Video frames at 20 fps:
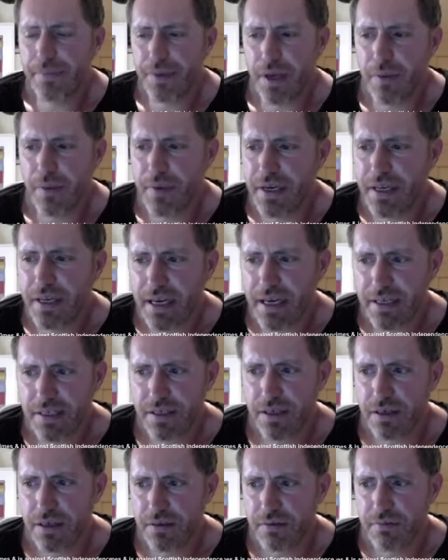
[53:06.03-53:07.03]
I mean
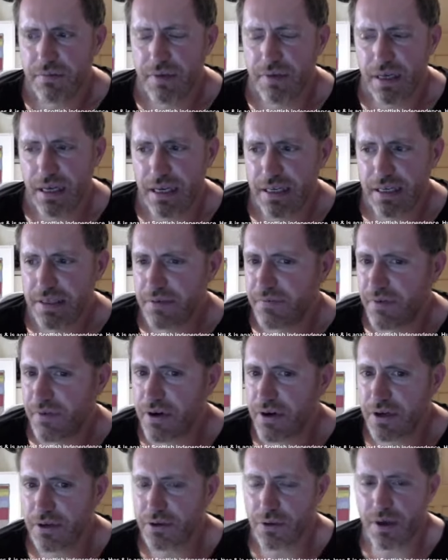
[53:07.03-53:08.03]
it's a
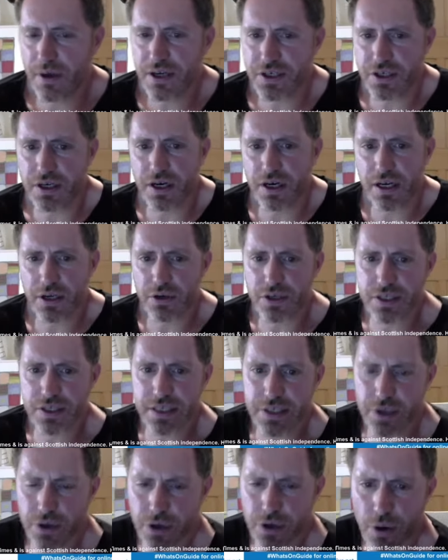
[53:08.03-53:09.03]
very good question, and I honestly
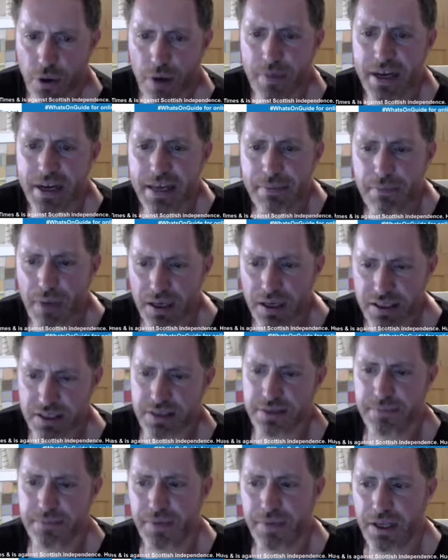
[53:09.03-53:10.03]
don't know. I mean, it
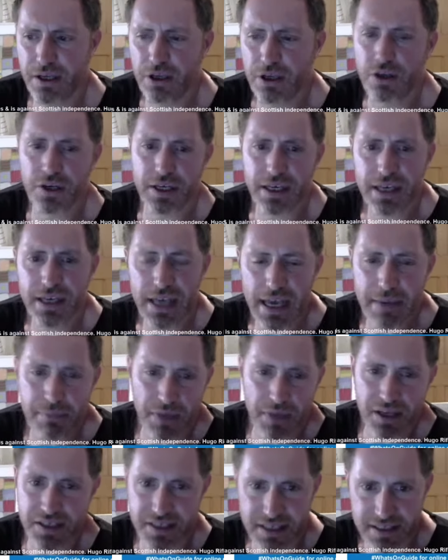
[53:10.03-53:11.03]
must
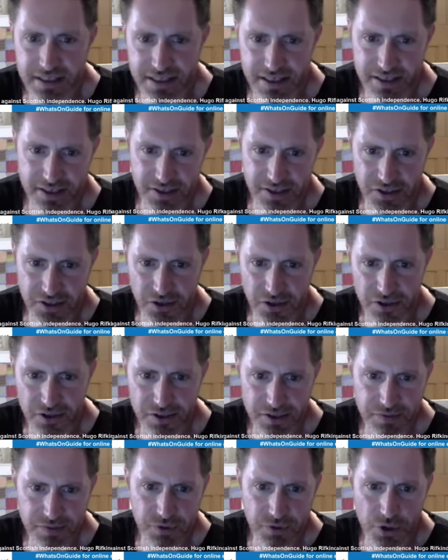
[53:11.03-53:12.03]
exist in
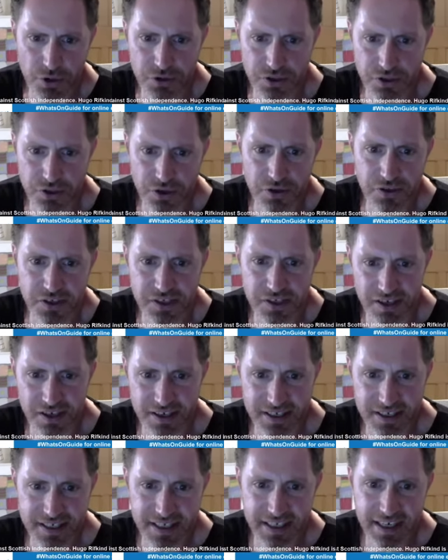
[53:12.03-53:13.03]
Scotland. No
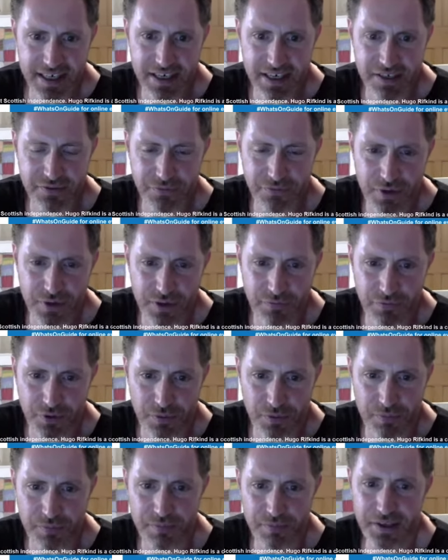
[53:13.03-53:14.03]
society is free
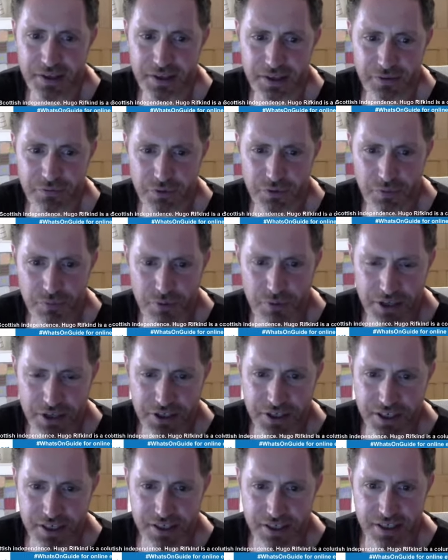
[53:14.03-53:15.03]
from
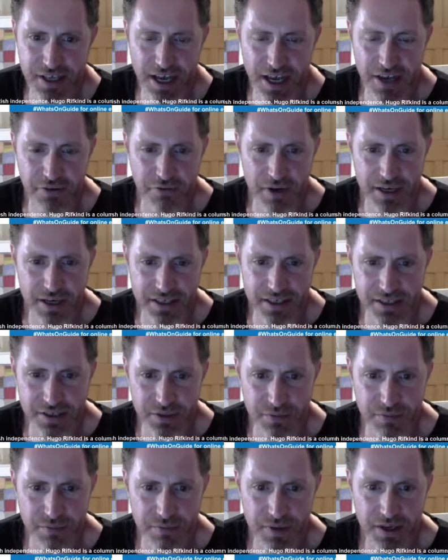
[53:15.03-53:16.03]
prejudice and
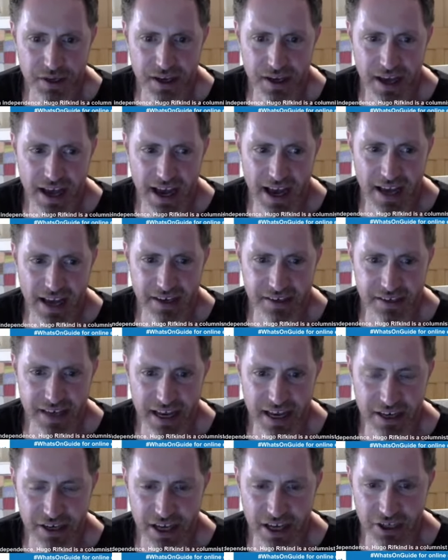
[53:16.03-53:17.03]
racism and
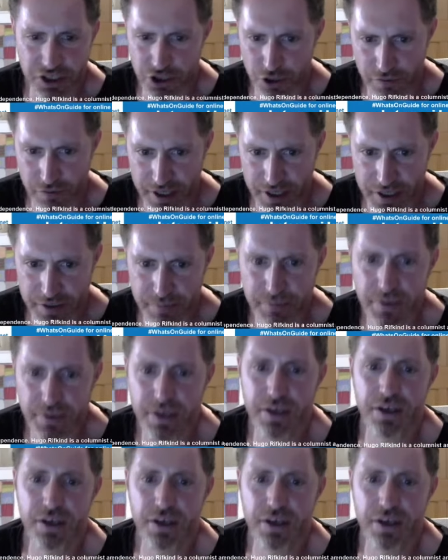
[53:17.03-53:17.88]
chauvinism.